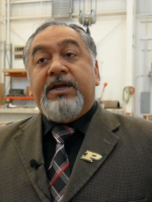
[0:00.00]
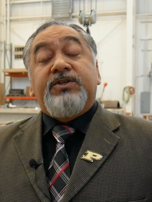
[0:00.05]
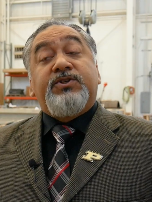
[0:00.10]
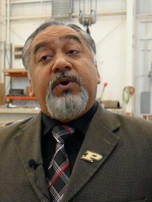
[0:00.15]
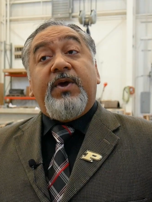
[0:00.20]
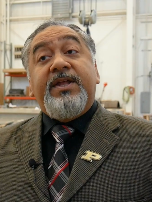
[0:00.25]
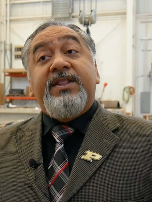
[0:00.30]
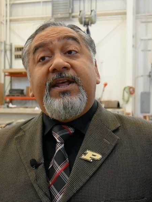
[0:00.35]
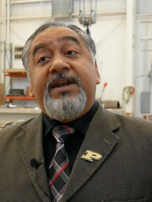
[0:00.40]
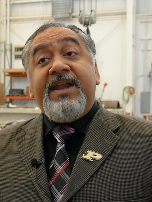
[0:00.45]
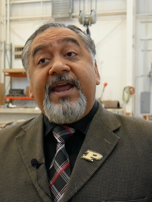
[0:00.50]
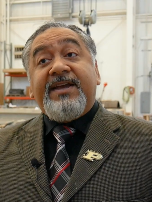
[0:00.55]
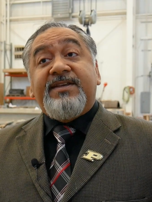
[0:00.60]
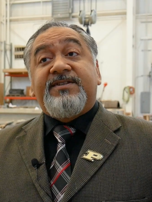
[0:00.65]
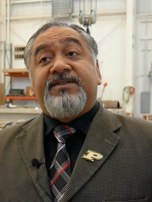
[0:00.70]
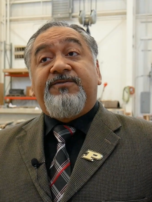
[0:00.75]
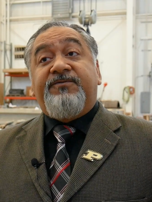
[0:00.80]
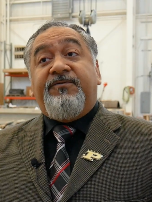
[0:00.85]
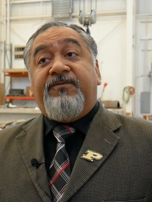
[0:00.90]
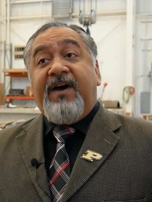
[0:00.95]
So, in the
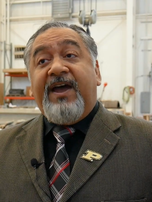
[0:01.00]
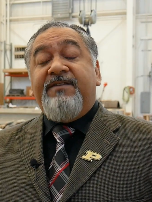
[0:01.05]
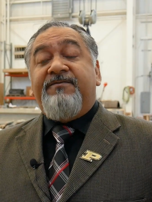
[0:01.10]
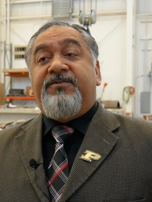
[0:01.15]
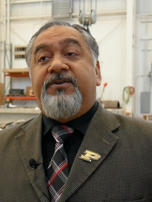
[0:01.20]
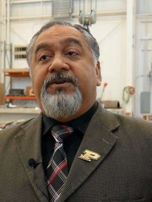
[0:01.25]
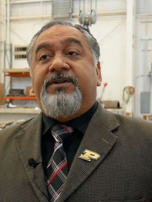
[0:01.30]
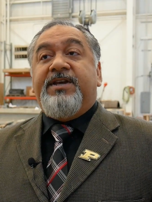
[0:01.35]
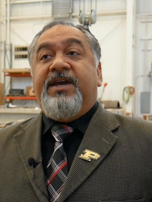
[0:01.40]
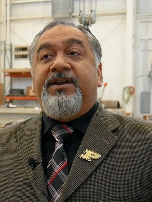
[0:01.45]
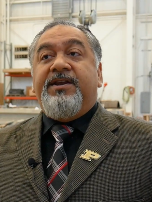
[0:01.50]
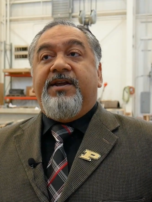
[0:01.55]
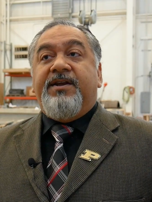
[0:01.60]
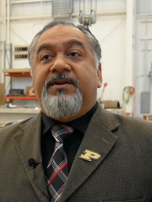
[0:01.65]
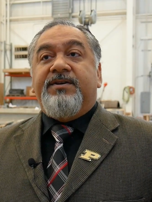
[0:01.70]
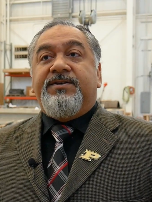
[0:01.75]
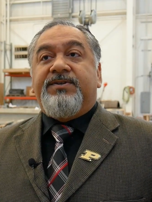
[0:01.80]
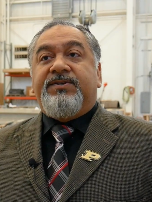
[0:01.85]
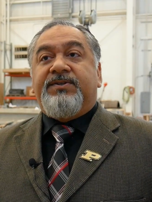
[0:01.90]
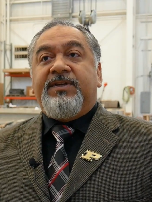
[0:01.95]
next five to 10
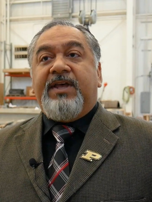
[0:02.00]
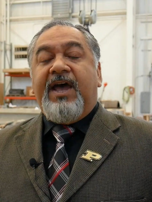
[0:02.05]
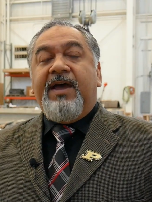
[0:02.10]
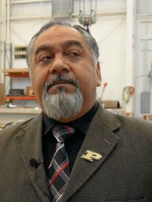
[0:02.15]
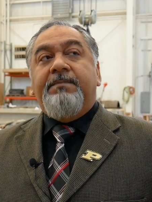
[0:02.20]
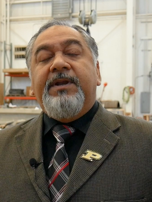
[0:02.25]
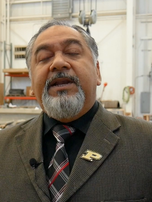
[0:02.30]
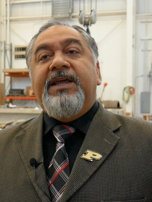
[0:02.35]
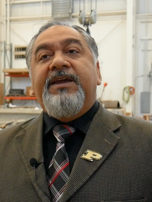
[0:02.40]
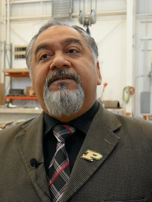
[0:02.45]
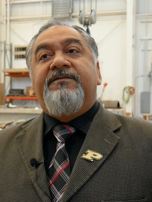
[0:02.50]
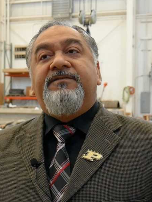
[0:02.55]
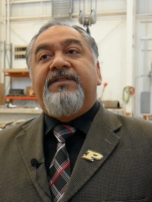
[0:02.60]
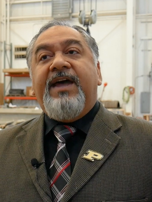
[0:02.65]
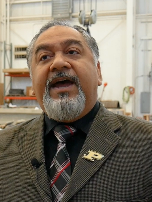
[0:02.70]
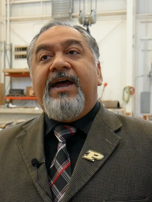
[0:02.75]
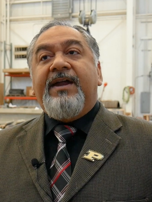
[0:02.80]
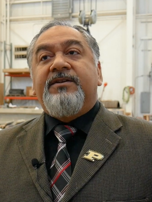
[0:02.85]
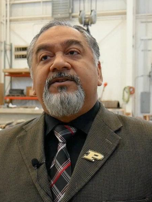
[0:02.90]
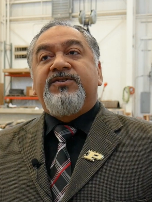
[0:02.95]
years, I believe
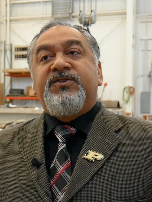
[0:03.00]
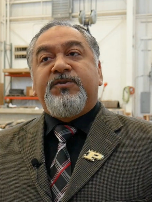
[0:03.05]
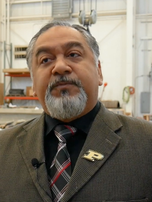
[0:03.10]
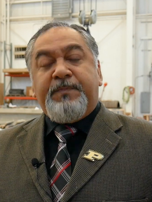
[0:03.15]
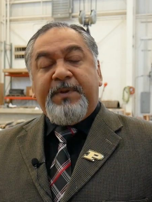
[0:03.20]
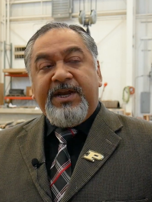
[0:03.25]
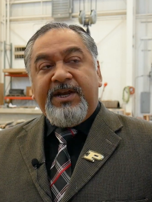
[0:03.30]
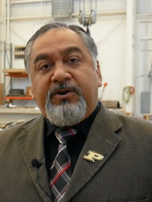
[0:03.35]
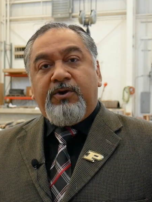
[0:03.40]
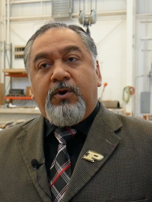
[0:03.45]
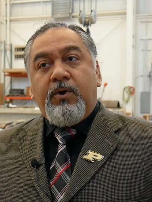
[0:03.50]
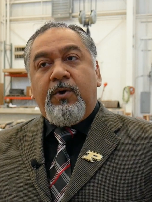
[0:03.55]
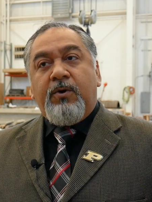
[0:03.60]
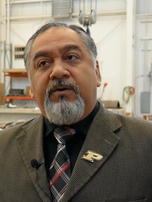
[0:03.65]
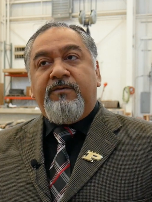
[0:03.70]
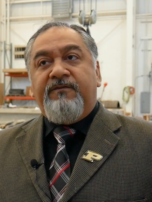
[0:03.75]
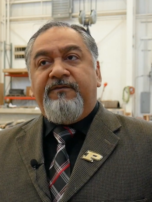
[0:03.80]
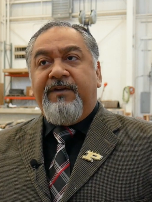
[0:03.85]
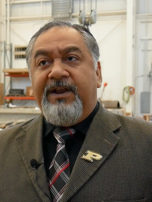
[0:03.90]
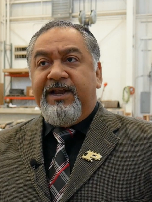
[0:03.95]
that
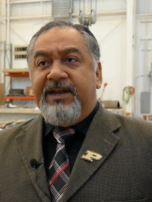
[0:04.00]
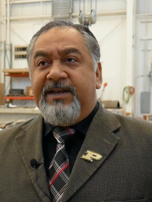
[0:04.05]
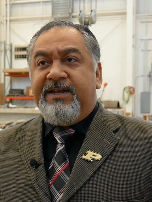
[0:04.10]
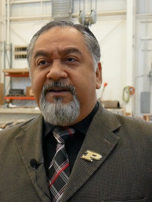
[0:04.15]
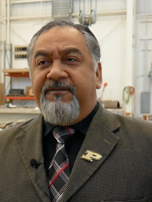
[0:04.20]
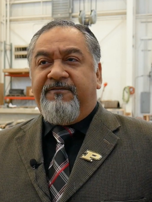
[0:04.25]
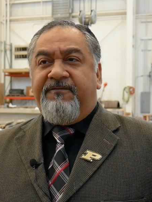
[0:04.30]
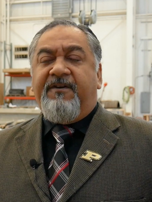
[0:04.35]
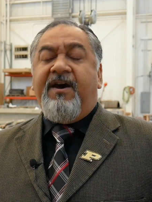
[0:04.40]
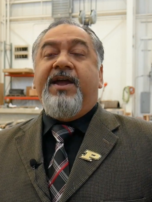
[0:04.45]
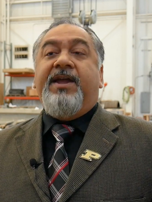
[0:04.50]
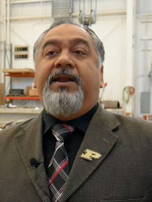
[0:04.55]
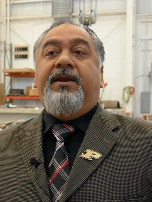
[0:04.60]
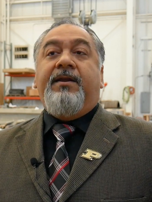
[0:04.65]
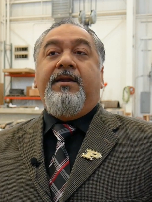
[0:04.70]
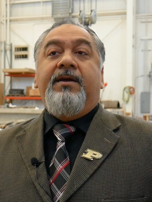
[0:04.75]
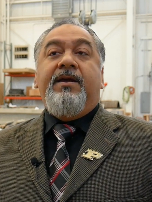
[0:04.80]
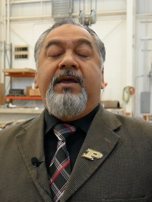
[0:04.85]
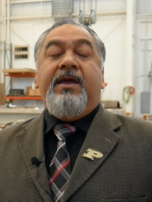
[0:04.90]
SpeedCore will define